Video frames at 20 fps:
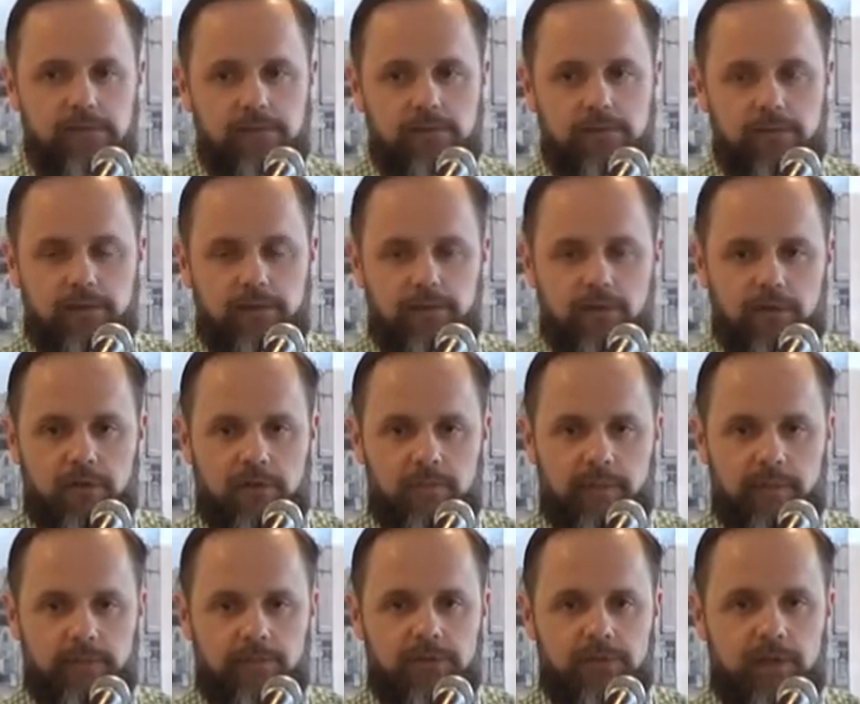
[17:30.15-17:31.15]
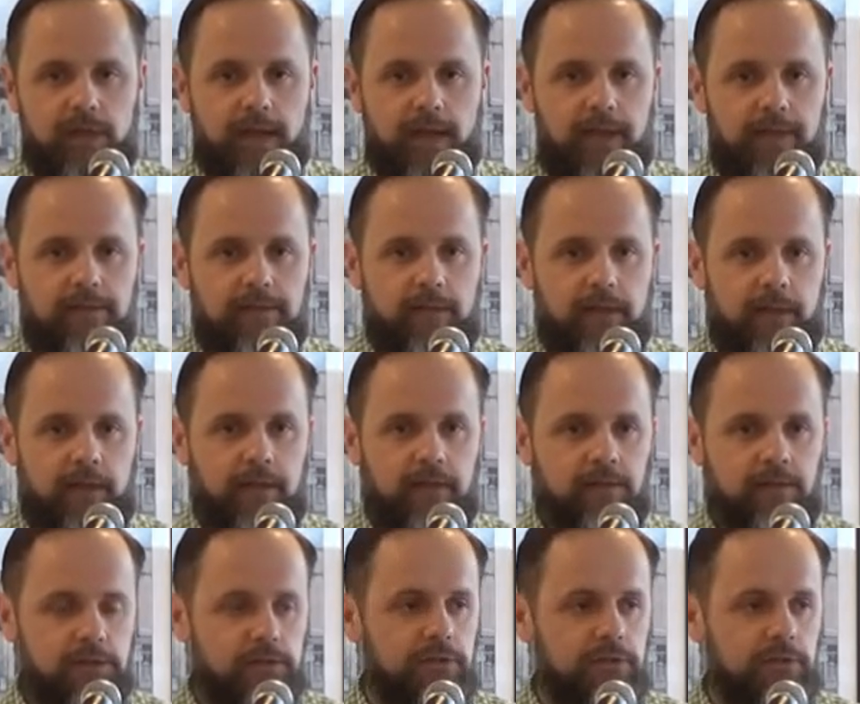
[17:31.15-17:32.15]
So they're not going to be able to add any
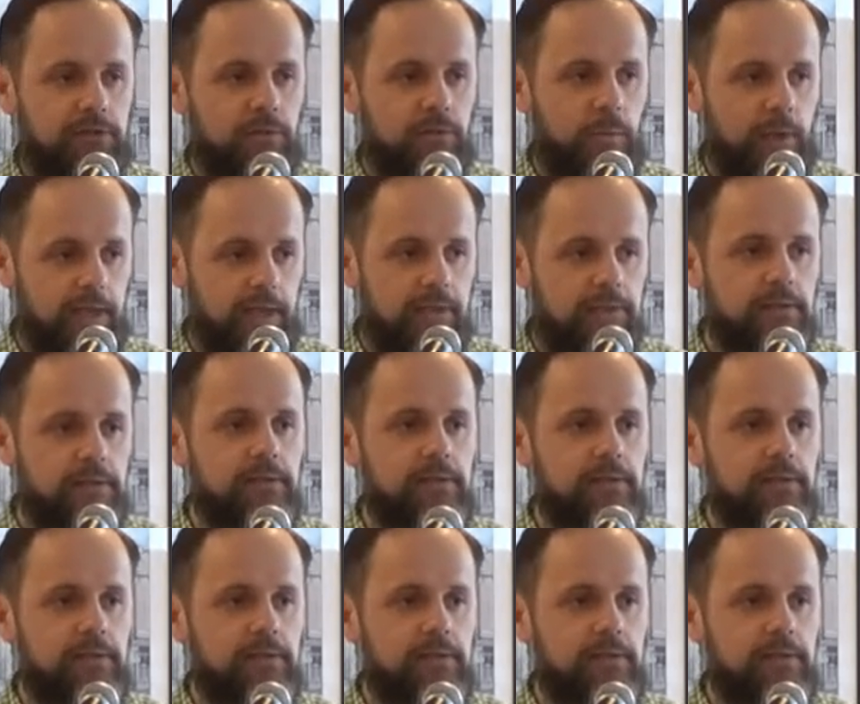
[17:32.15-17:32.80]
additional weight.